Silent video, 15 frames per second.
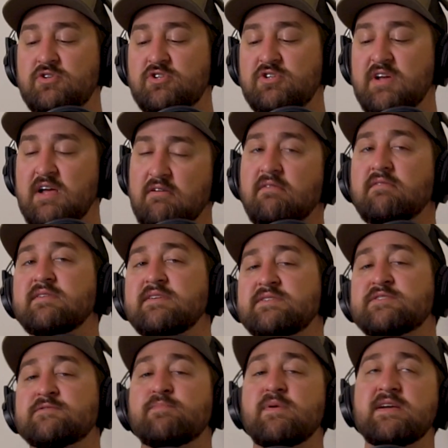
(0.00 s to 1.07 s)
Generally
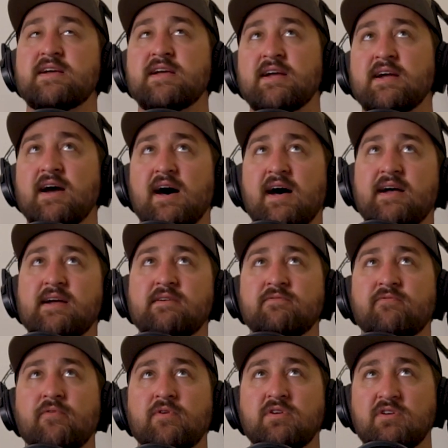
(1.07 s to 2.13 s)
speaking, I've